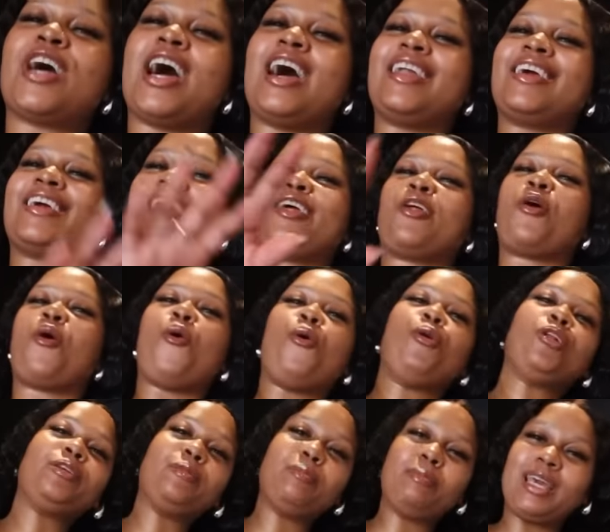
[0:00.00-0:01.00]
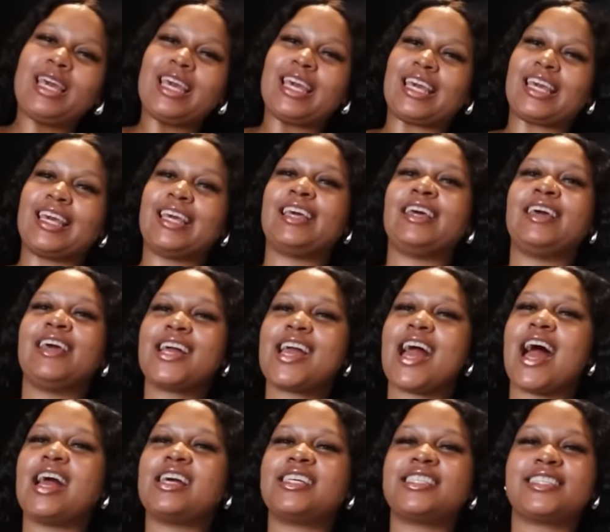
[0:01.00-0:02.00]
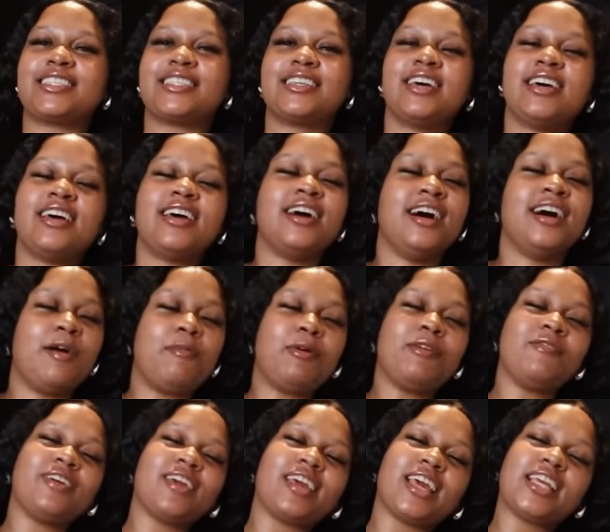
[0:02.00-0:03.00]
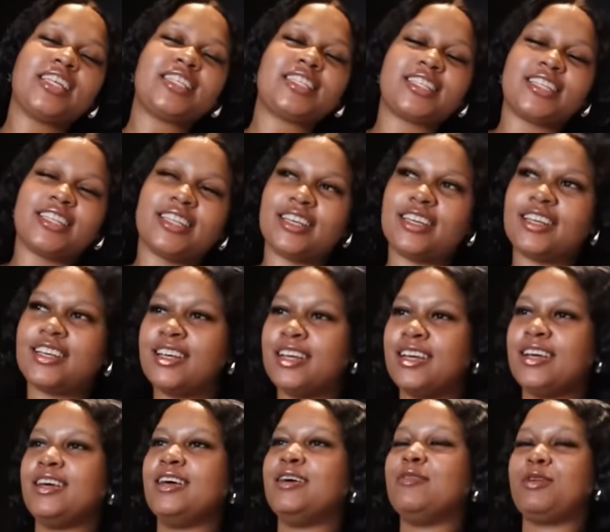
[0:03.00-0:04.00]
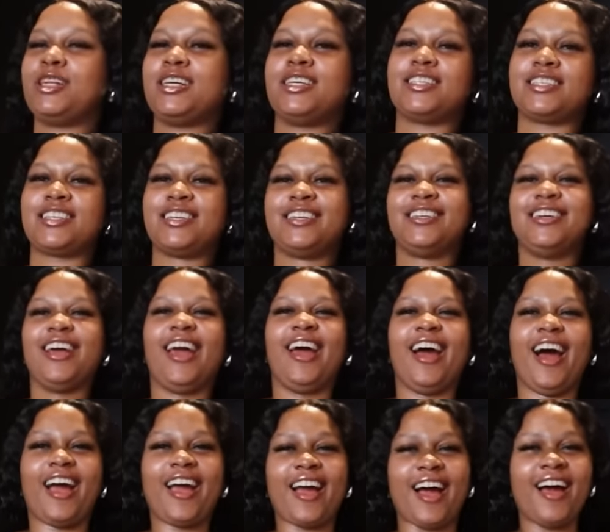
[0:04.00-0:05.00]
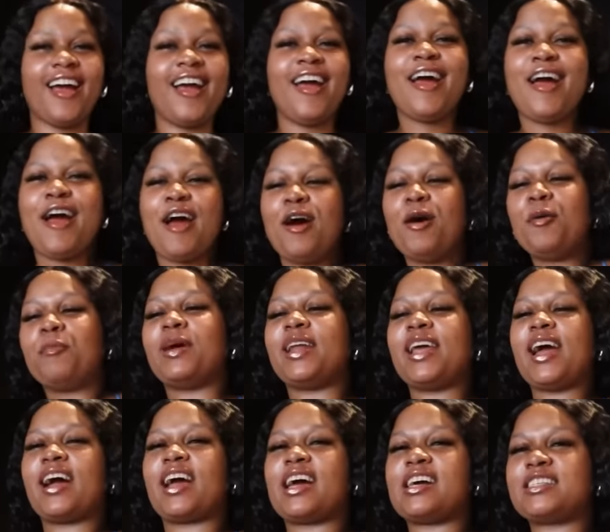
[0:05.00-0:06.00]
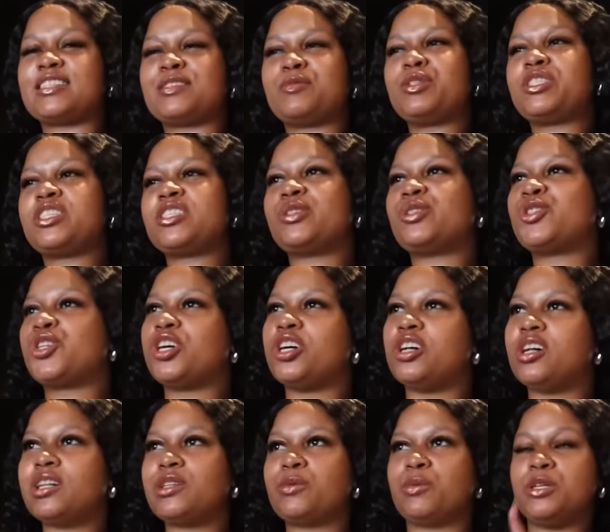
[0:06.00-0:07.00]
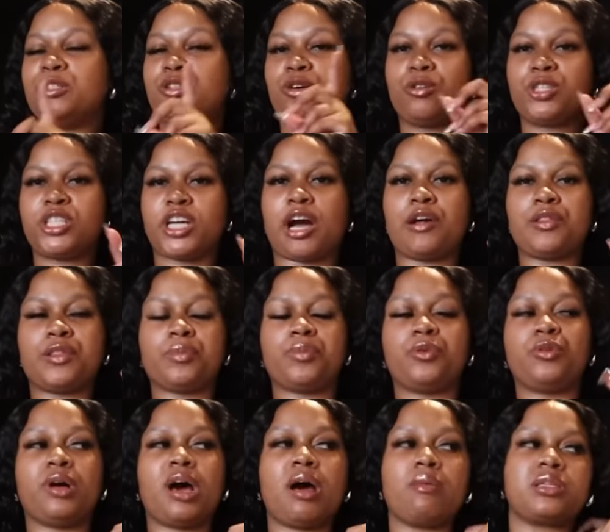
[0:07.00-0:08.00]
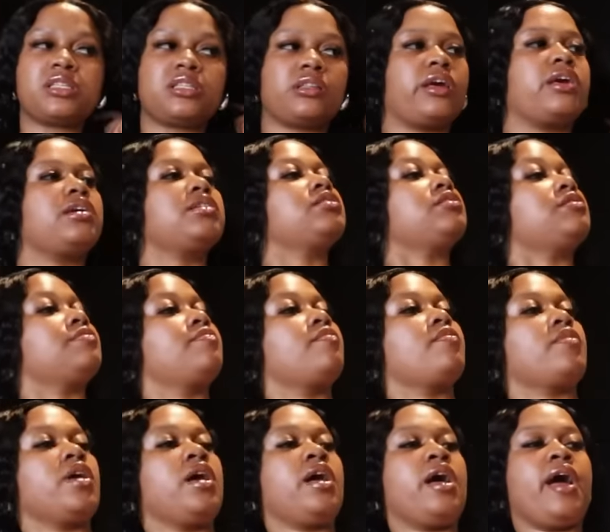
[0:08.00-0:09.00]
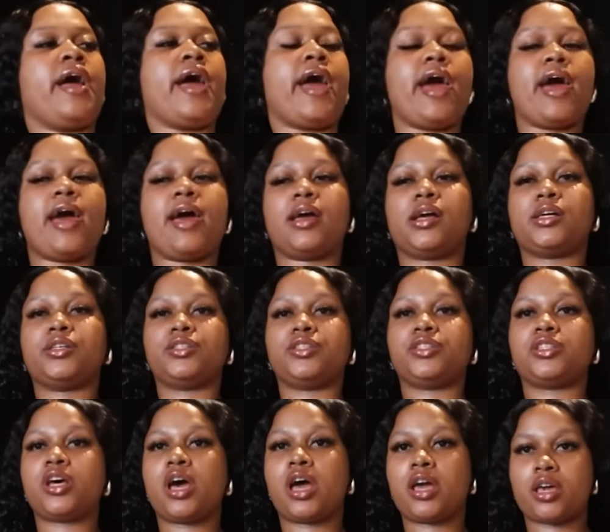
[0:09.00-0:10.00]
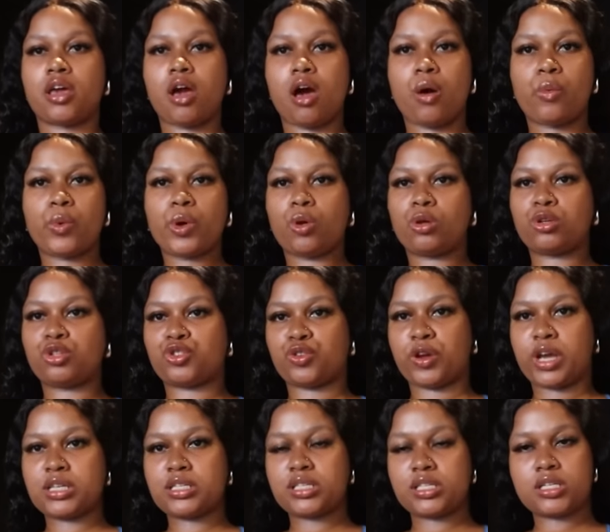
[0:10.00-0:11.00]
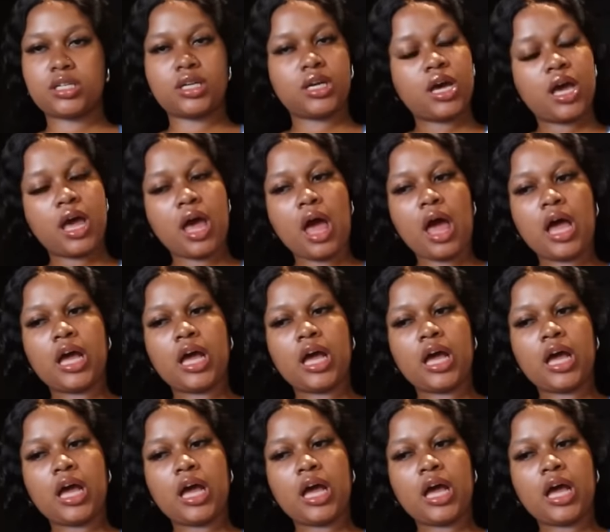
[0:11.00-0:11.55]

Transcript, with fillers: are trying to get a hold of me. Guys, I'm on vacation. Please. But yeah guys, we just chilled, we went to check out the pool upstairs, and yeah, we all dressed,